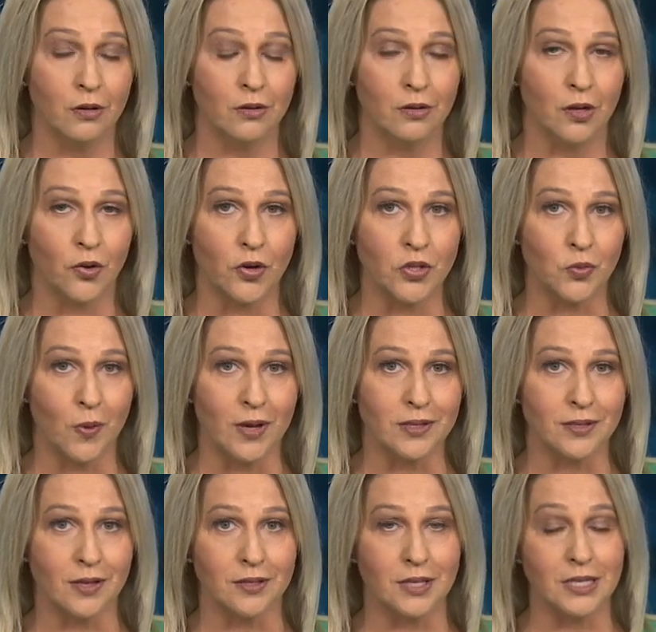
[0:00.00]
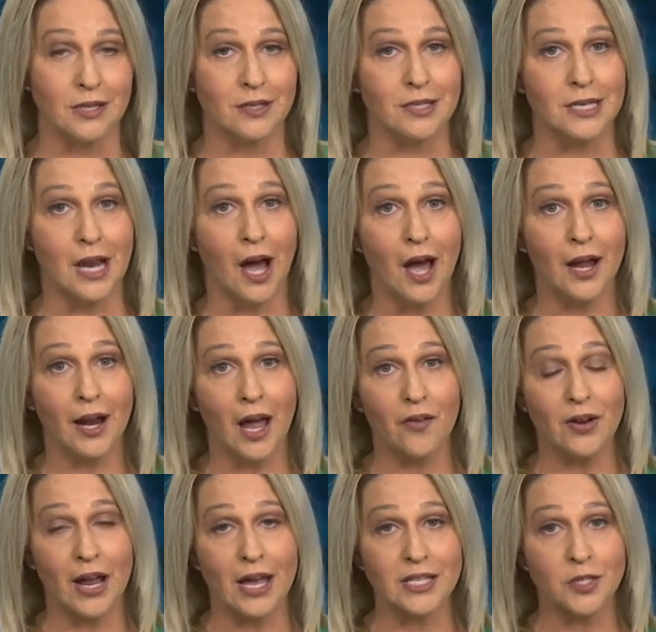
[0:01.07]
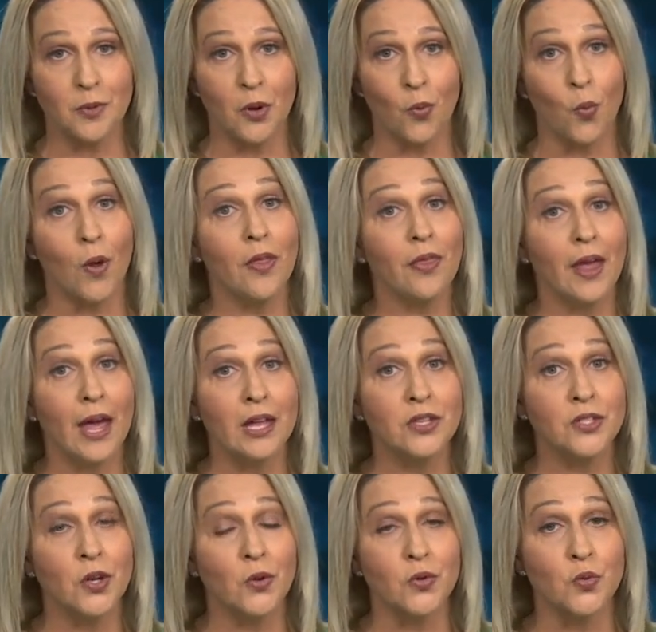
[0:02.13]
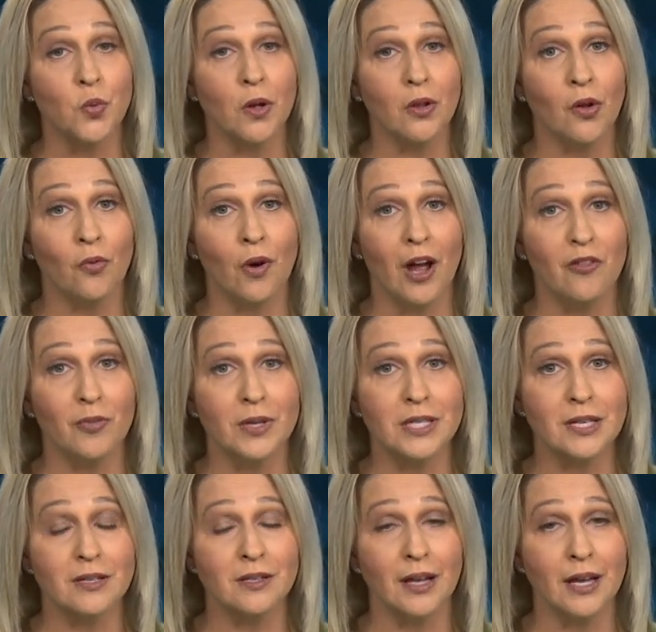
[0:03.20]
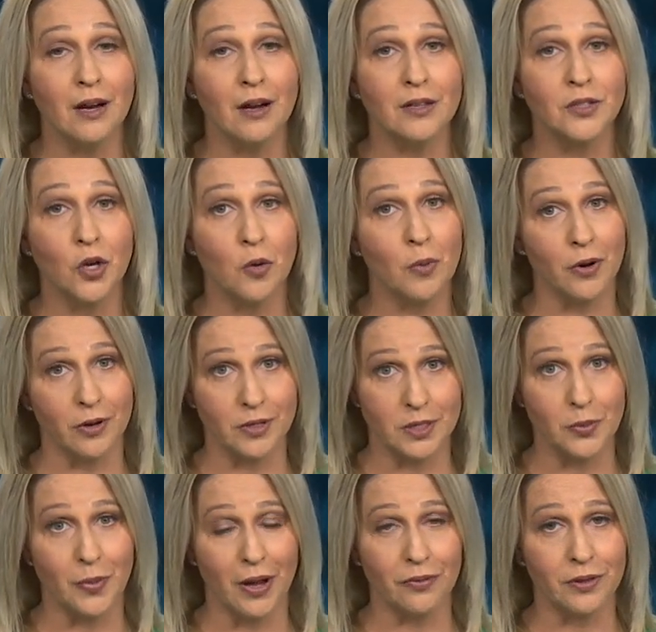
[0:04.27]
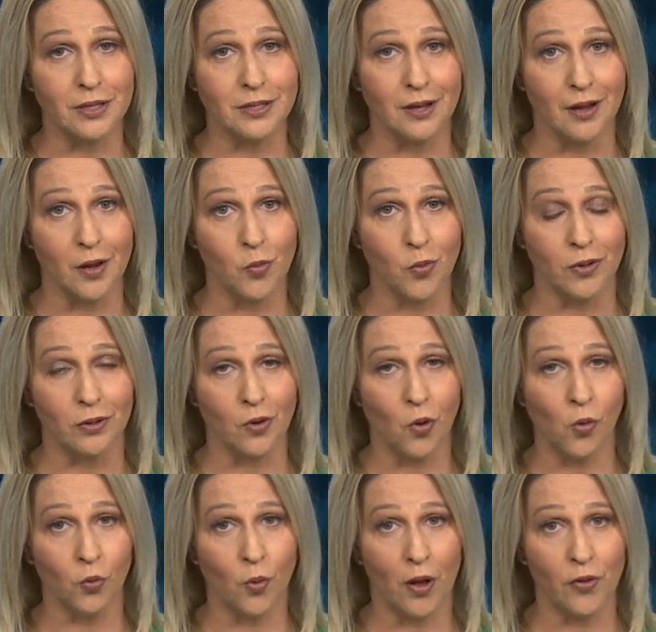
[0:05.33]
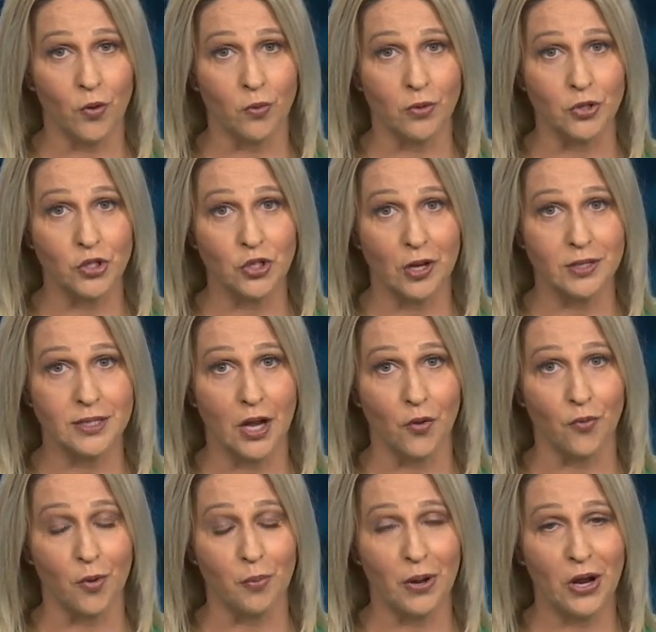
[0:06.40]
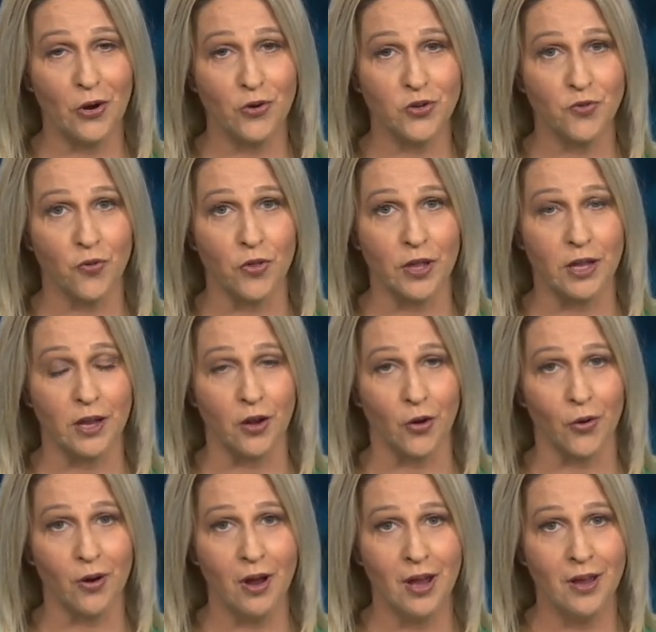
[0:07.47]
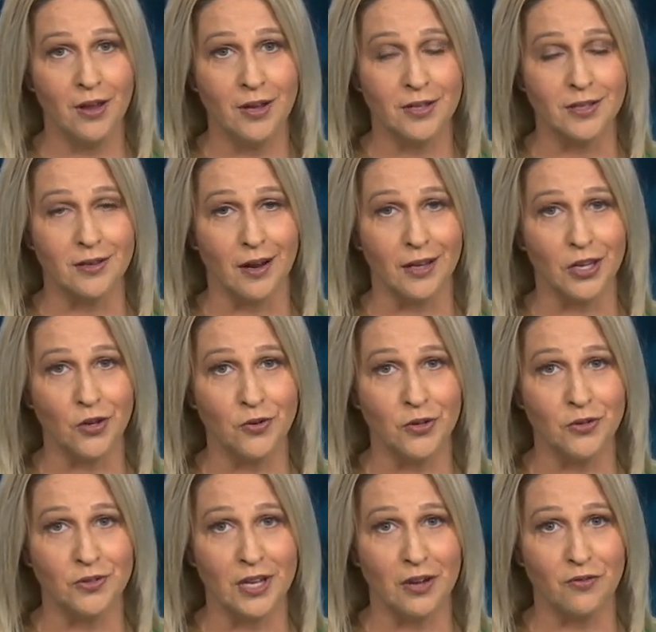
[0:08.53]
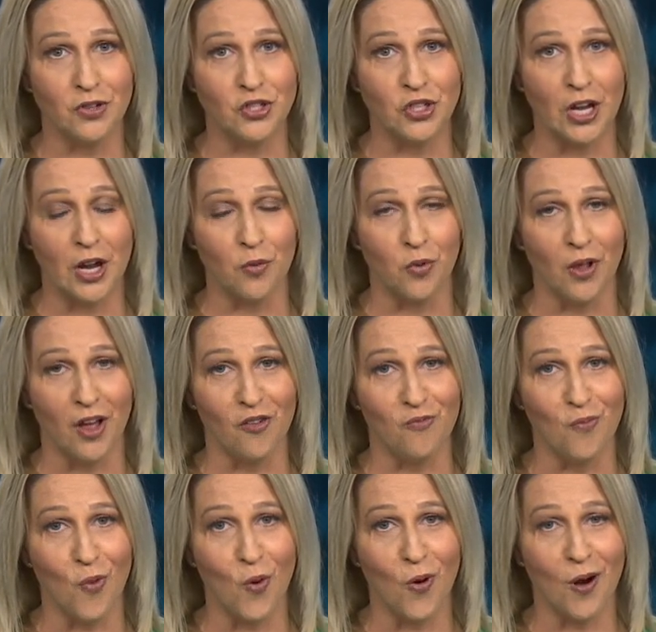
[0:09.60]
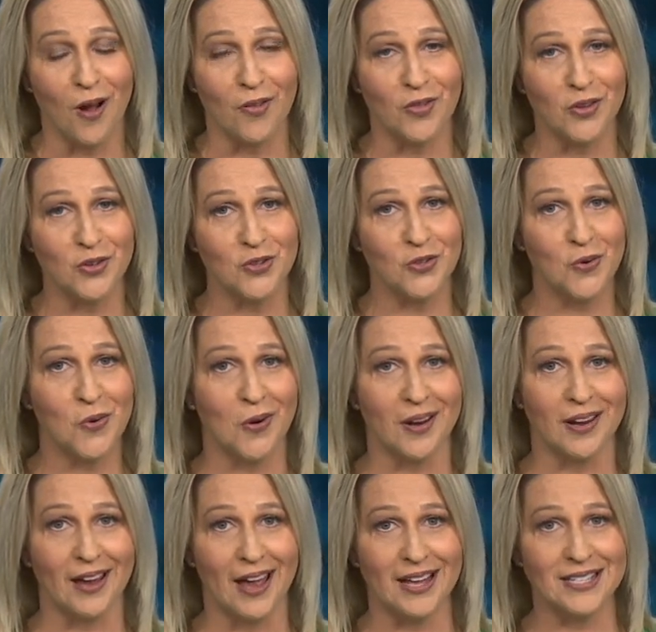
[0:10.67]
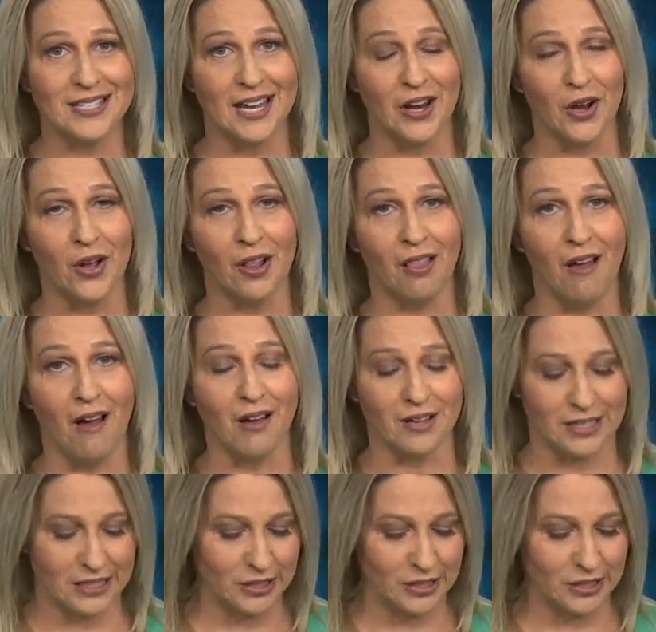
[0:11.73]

Now, Chris Waite says he does not have an estimate when the headstones will arrive, but says late October is about the time when cold weather will shut down repairs for the year. Tonight, Q2's David J. will have more on this story at 10 o'clock.